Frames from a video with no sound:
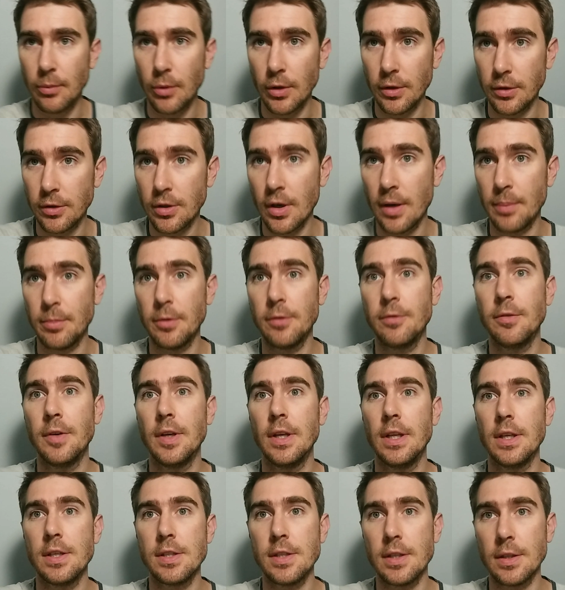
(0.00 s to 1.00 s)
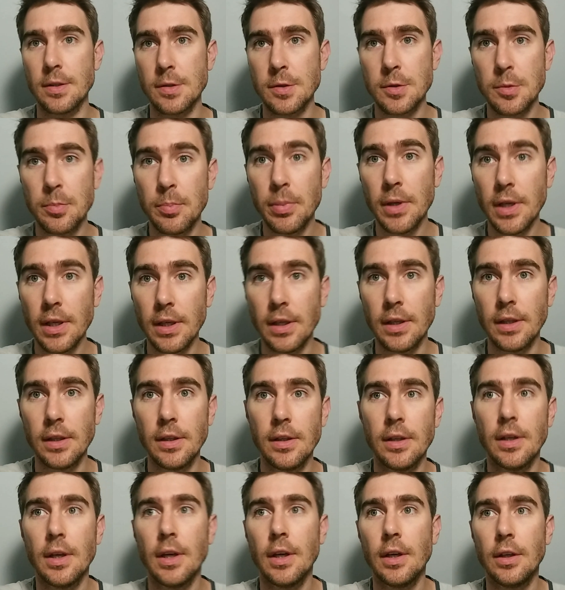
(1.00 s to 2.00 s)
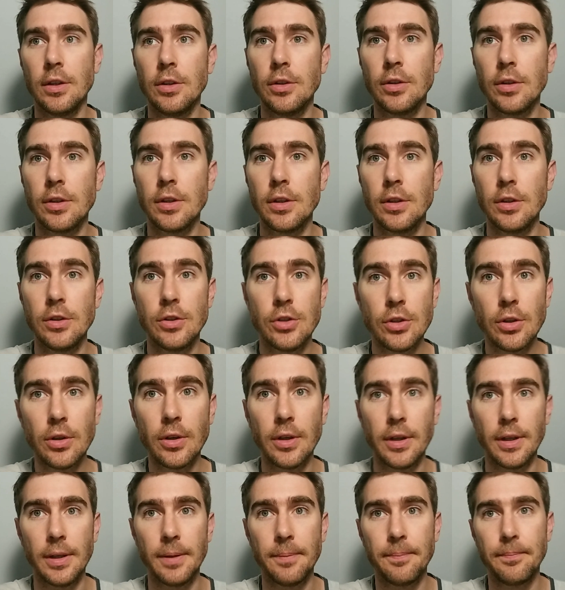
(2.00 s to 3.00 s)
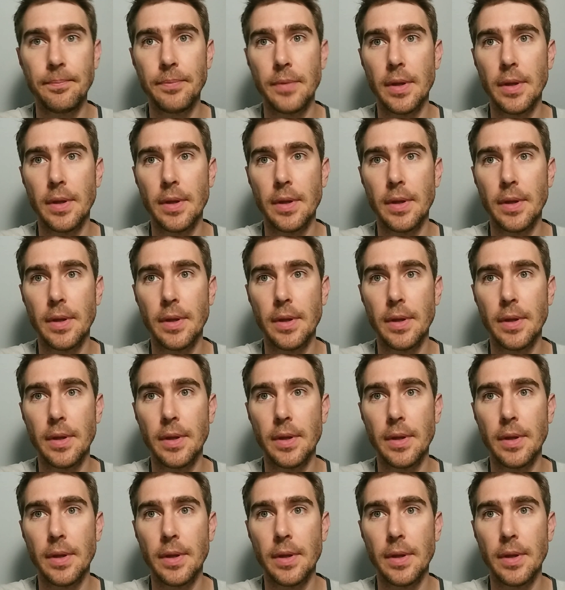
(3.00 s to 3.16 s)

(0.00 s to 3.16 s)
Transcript: what type of VDSL speed you can enjoy.